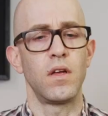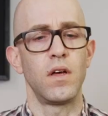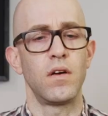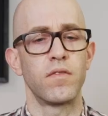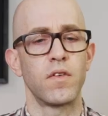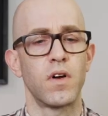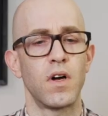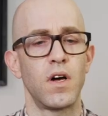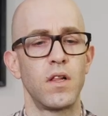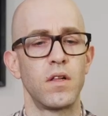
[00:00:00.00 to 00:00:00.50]

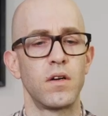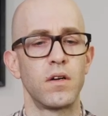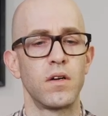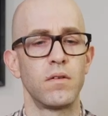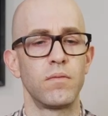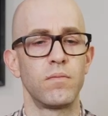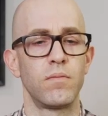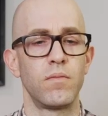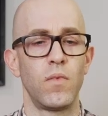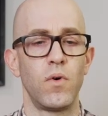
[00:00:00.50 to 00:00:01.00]
of
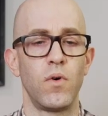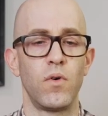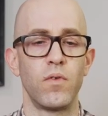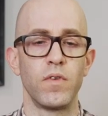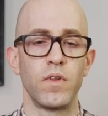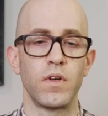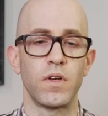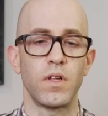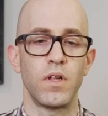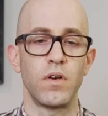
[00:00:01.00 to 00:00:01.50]
color over
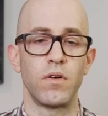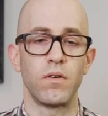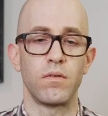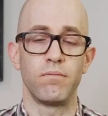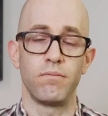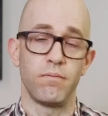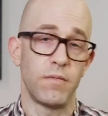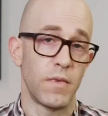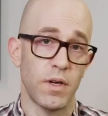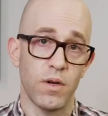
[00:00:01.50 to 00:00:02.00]
the
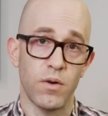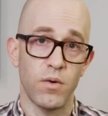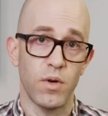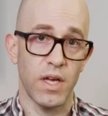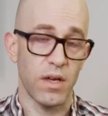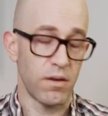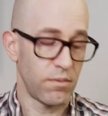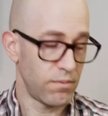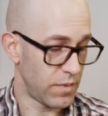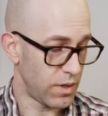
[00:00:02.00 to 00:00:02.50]
cloak.
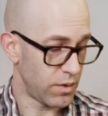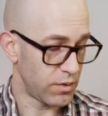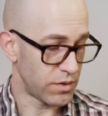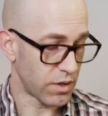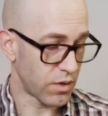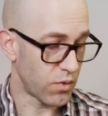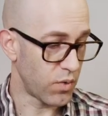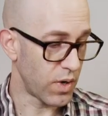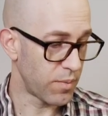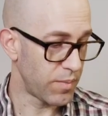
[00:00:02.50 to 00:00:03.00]
It was a
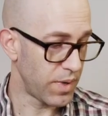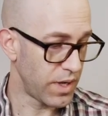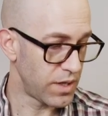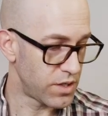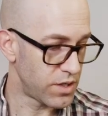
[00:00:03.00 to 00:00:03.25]
quick paint